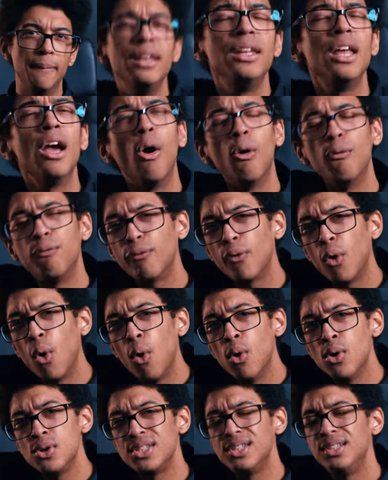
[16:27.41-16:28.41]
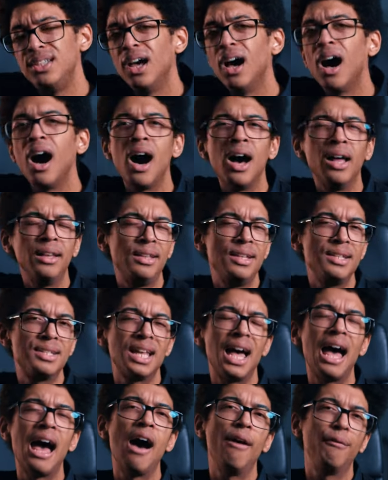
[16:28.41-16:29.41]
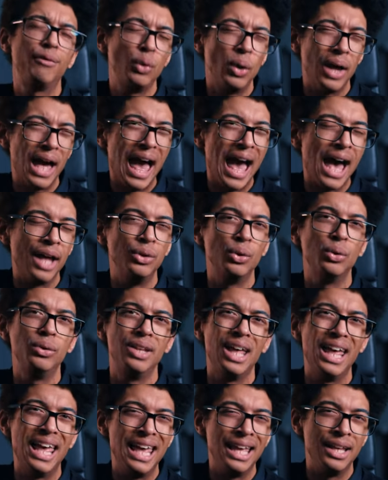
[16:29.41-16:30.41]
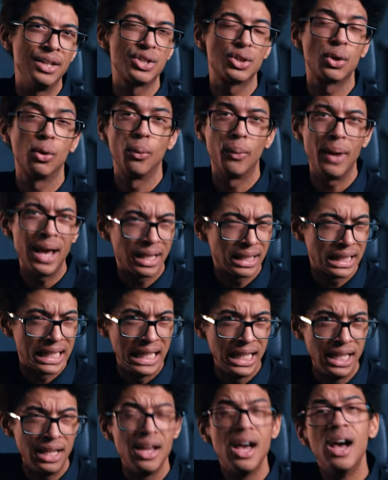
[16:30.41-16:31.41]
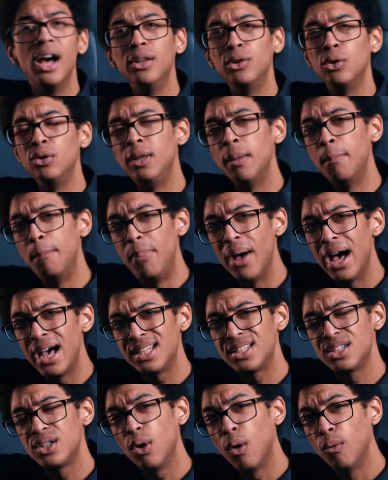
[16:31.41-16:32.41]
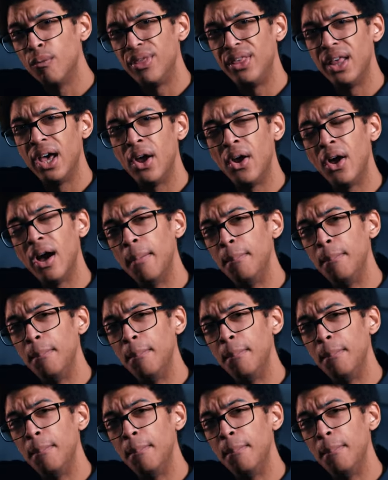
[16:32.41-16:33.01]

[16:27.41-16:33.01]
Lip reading: And yet, of course, the artists have to handle the inks correctly to the best of their